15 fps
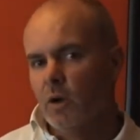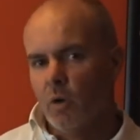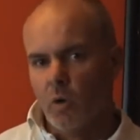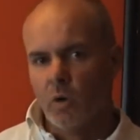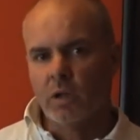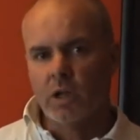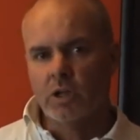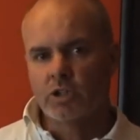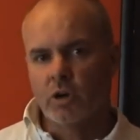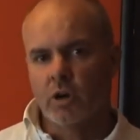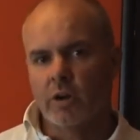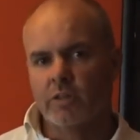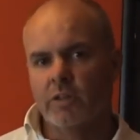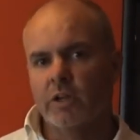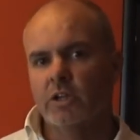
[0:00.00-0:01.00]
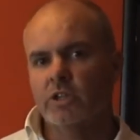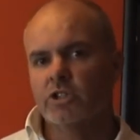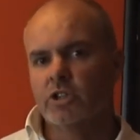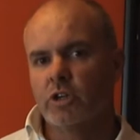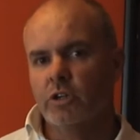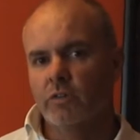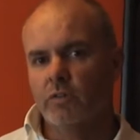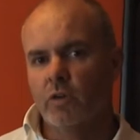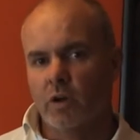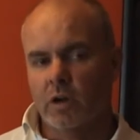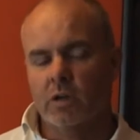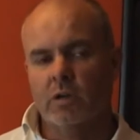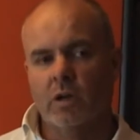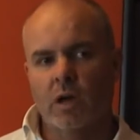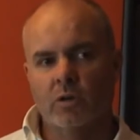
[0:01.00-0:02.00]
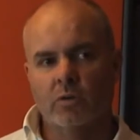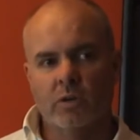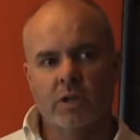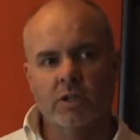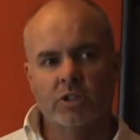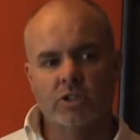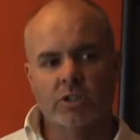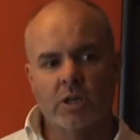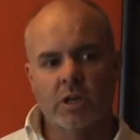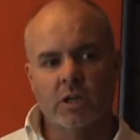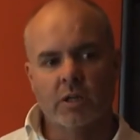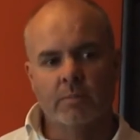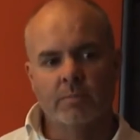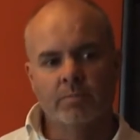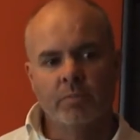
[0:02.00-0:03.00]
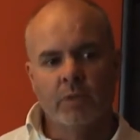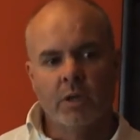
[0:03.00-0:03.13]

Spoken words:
all those kind of things, so you've got a good understanding.